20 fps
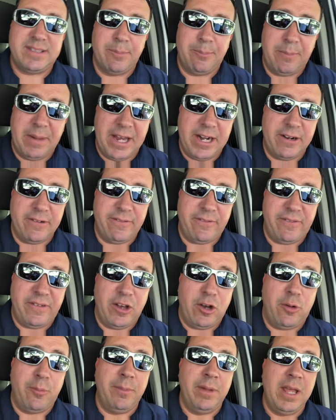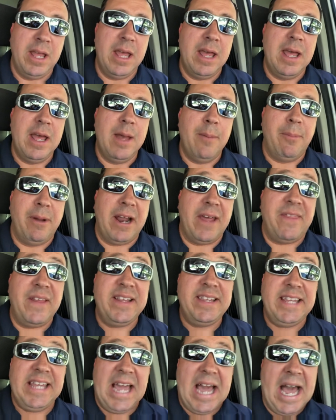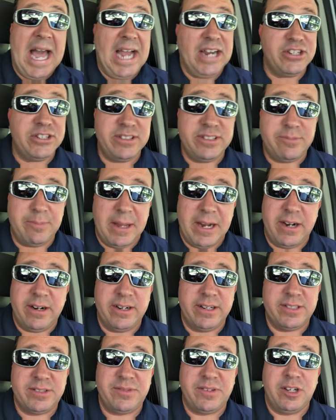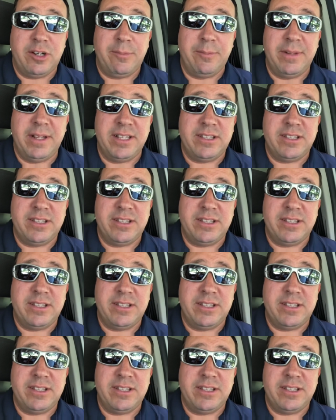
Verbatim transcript: better film, but I think the action's better in this film.